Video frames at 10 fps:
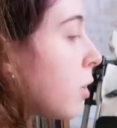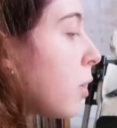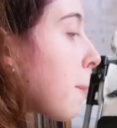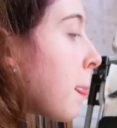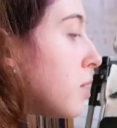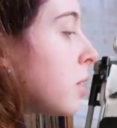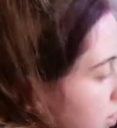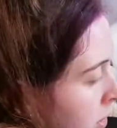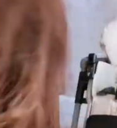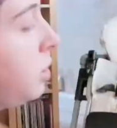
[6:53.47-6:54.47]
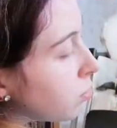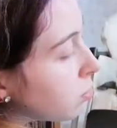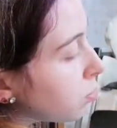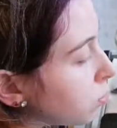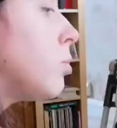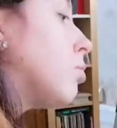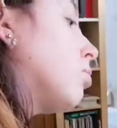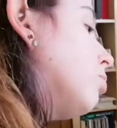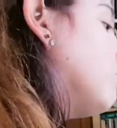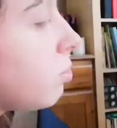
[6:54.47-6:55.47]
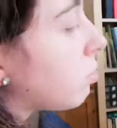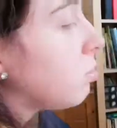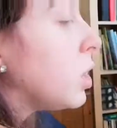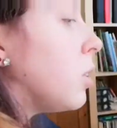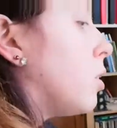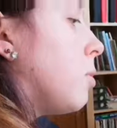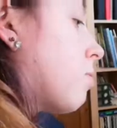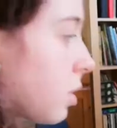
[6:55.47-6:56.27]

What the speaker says: but then I also wanted to get the fur in there and make it look a